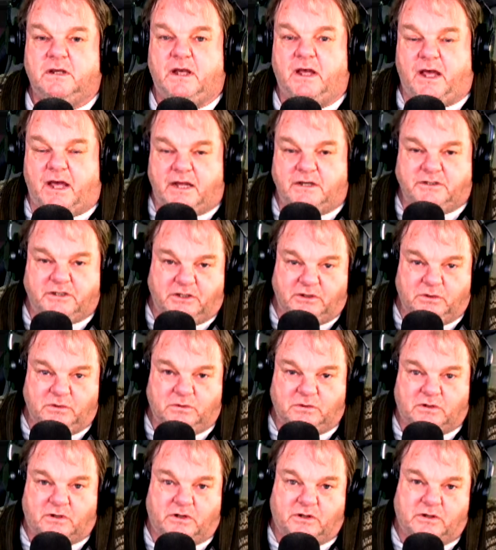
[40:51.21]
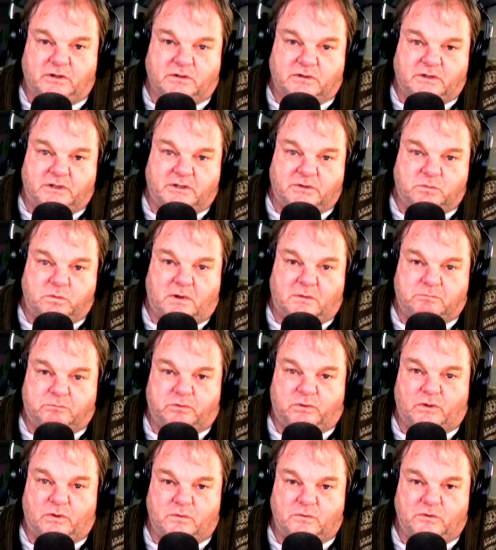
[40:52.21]
Anti-nuclear is what
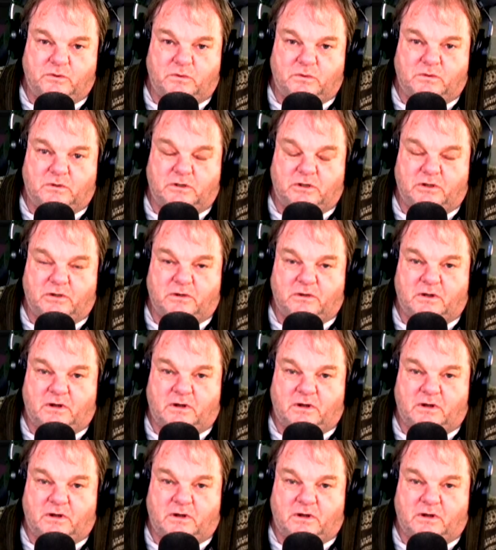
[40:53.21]
pro-nuclear